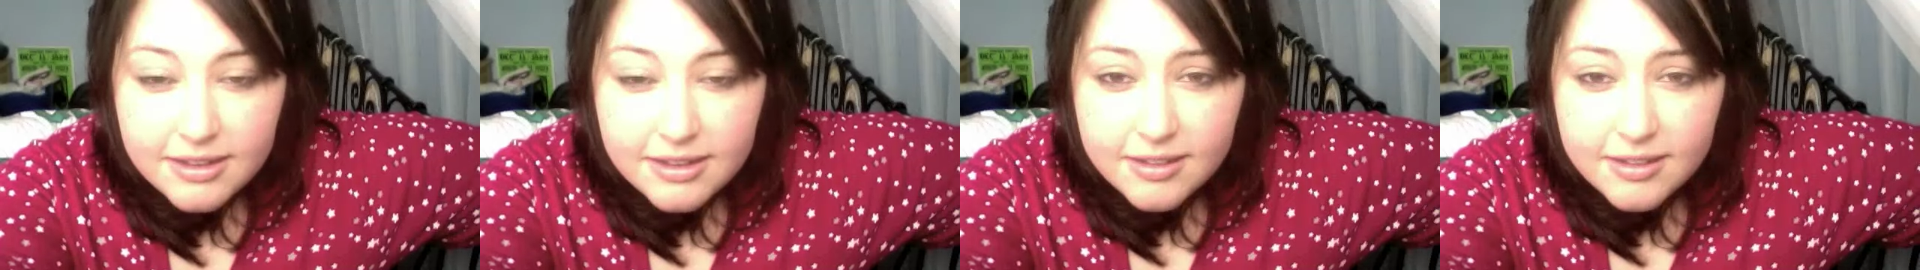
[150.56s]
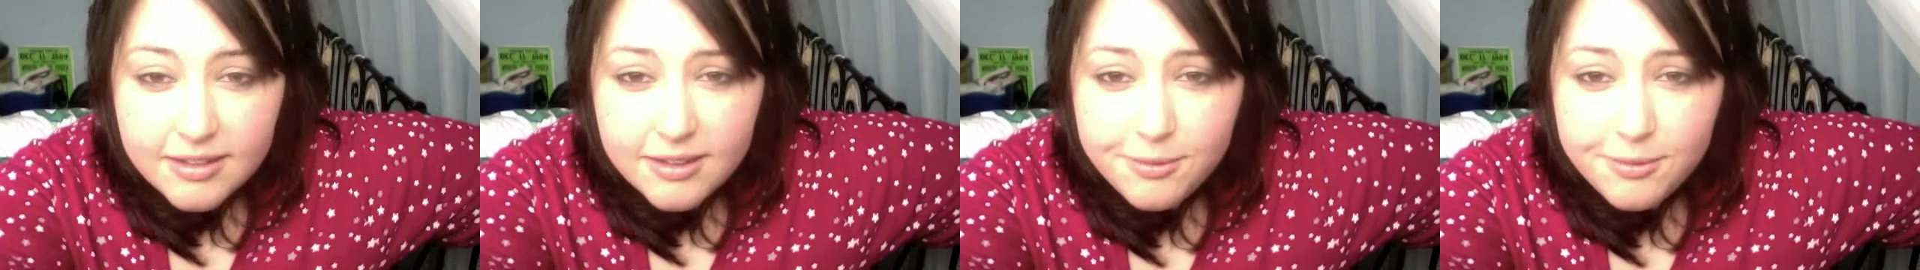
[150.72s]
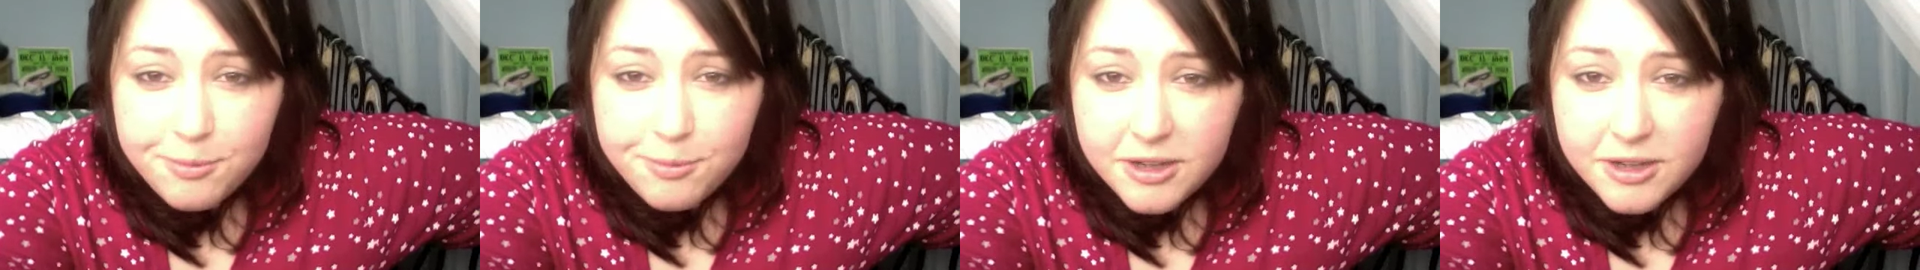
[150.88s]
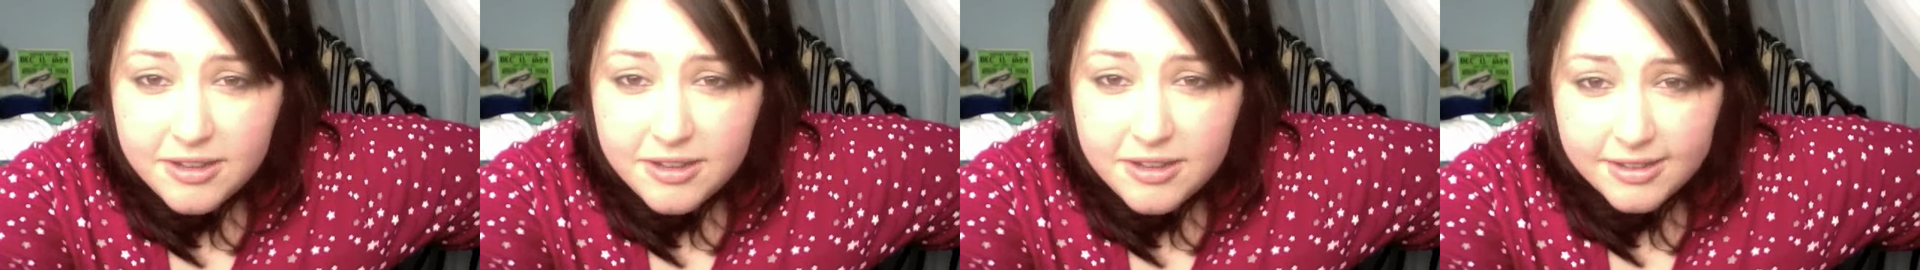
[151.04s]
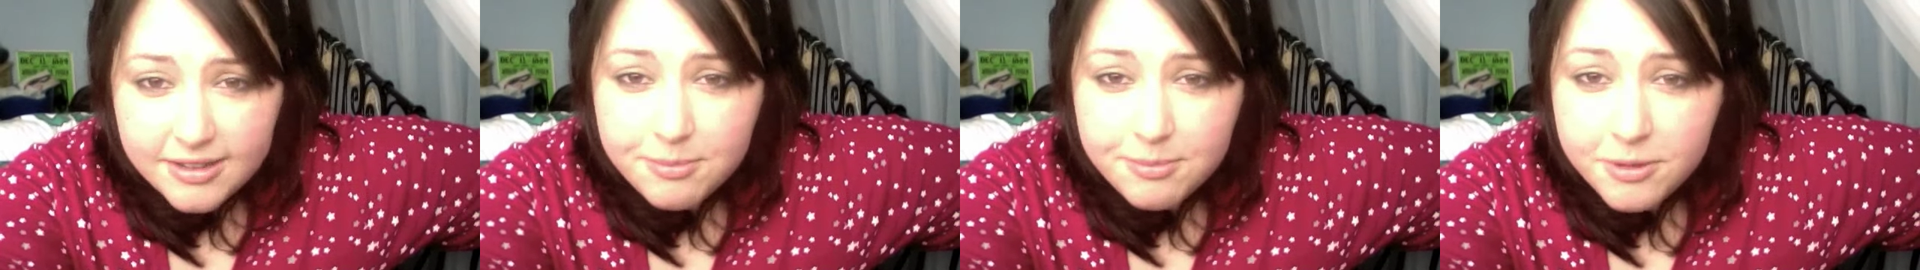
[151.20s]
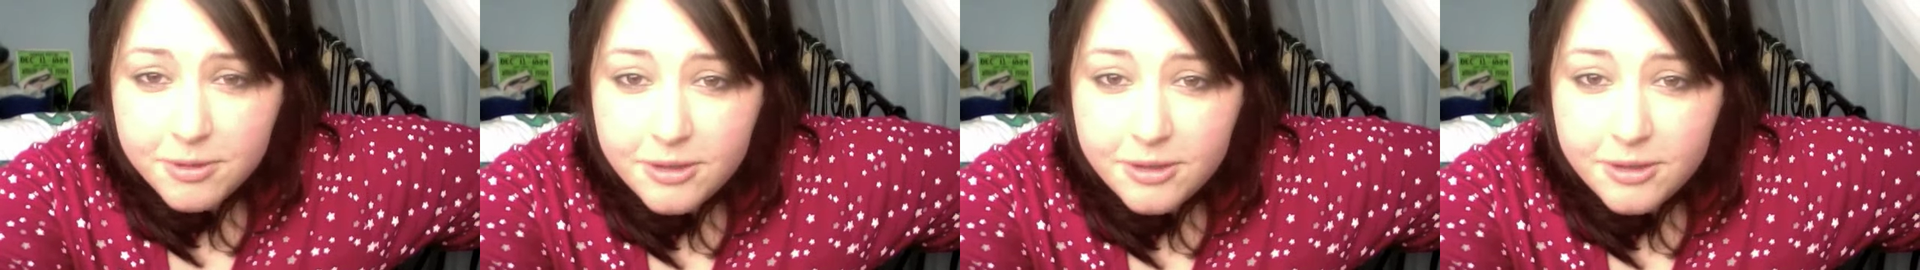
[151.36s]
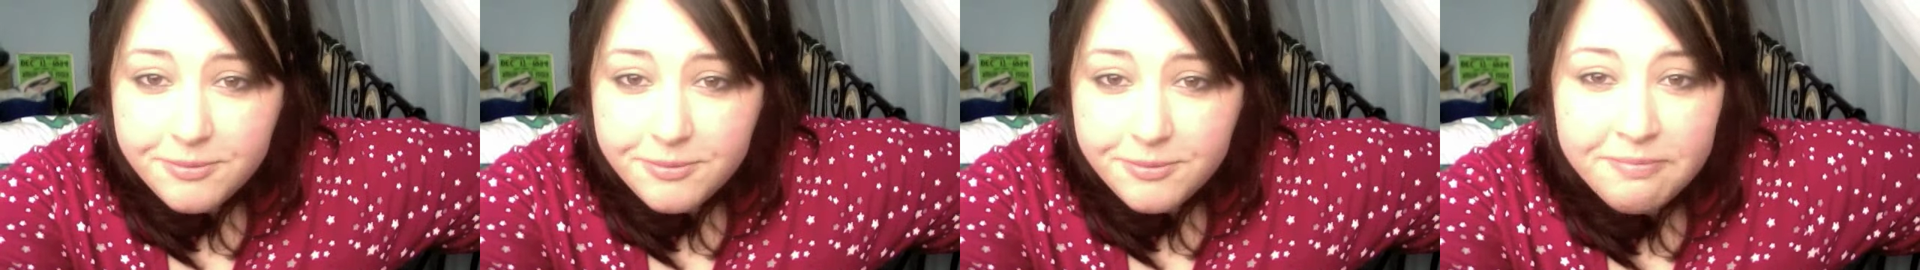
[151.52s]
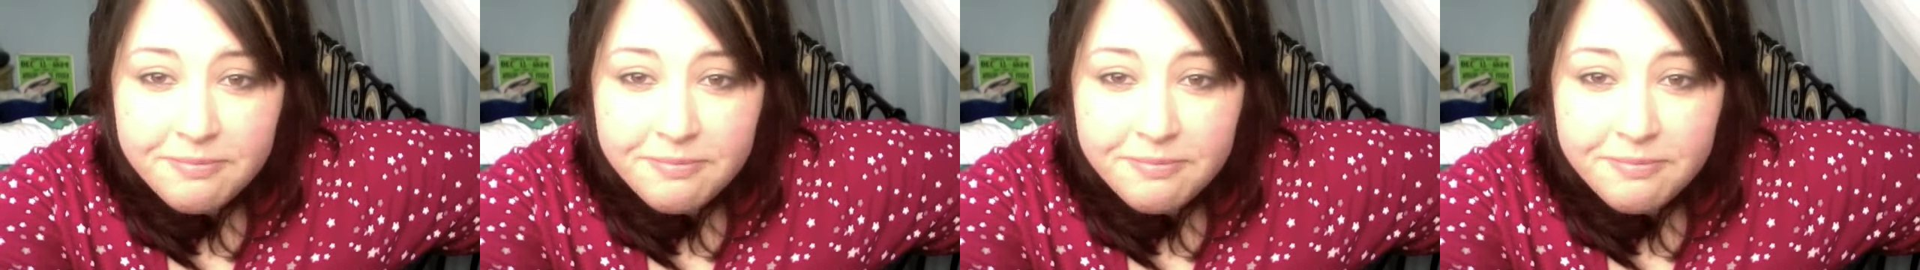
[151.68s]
is pretty simple.